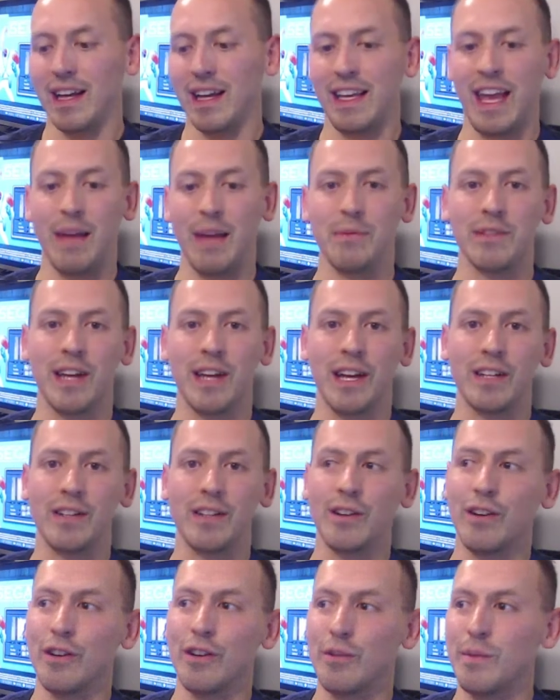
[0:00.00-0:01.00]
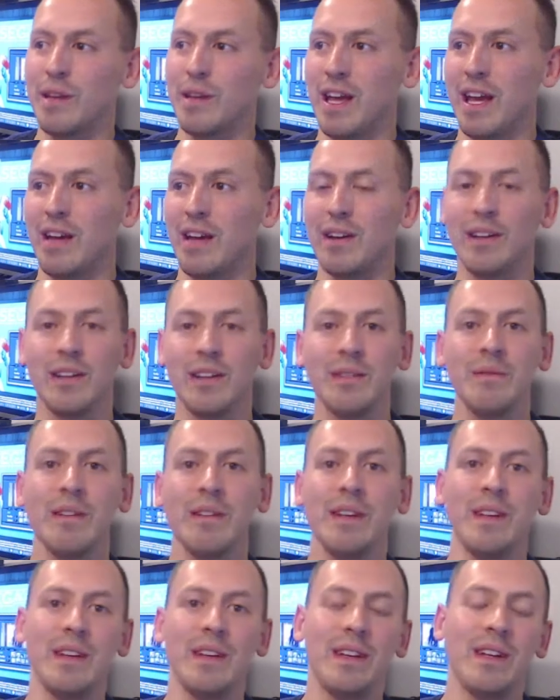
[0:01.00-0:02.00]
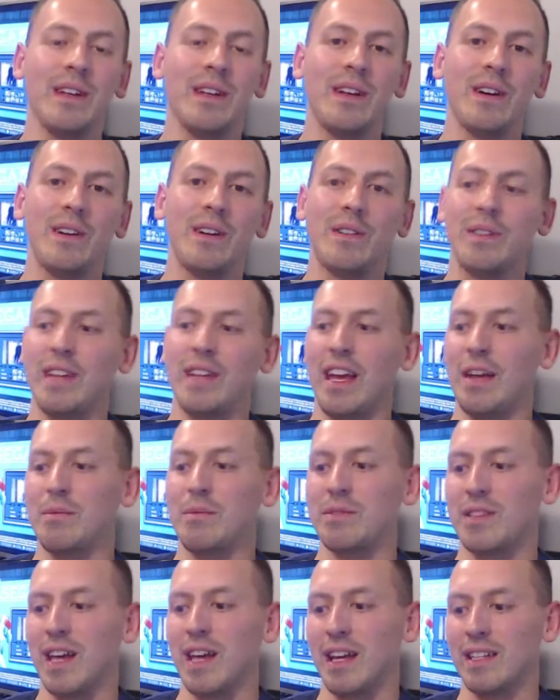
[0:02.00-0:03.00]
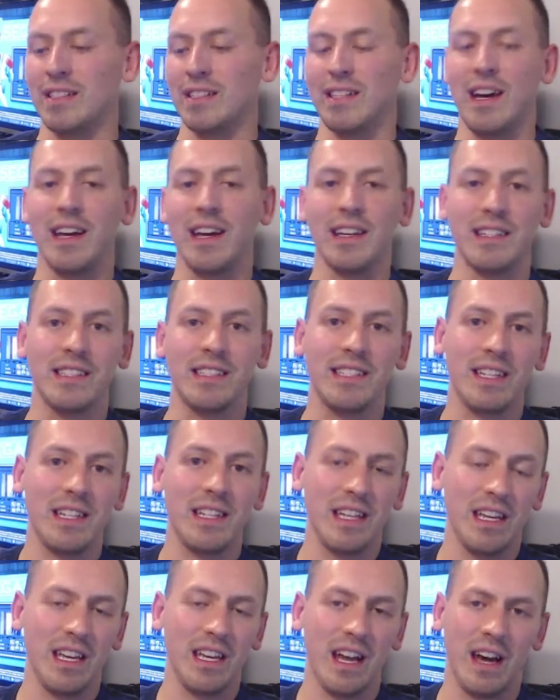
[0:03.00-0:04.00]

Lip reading: Games like Terminator, games like Sonic CD,